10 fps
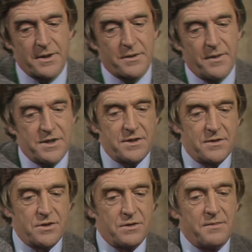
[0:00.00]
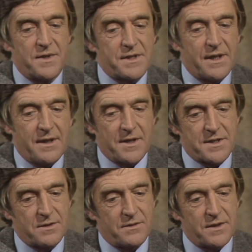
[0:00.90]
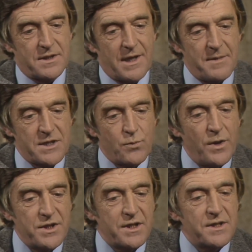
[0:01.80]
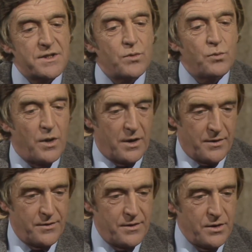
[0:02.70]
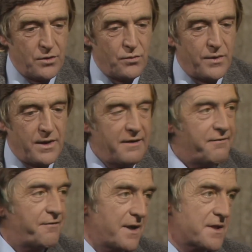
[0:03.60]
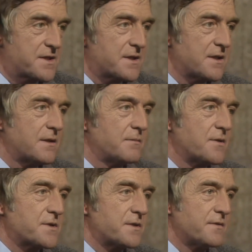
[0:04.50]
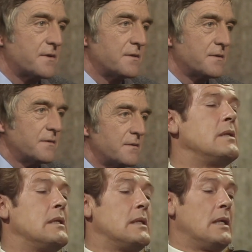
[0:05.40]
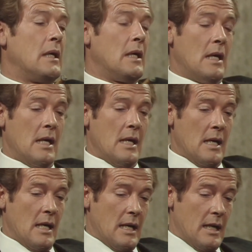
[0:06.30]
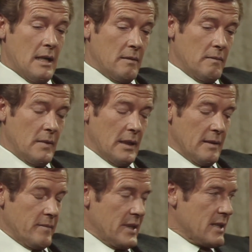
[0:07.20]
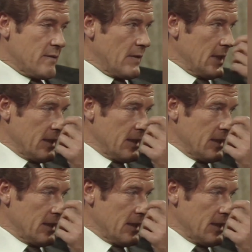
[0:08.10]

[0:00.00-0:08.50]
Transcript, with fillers: with, the question that you must get asked all the time is, which is the one that you really fancied the most of all? Uh, well, it's very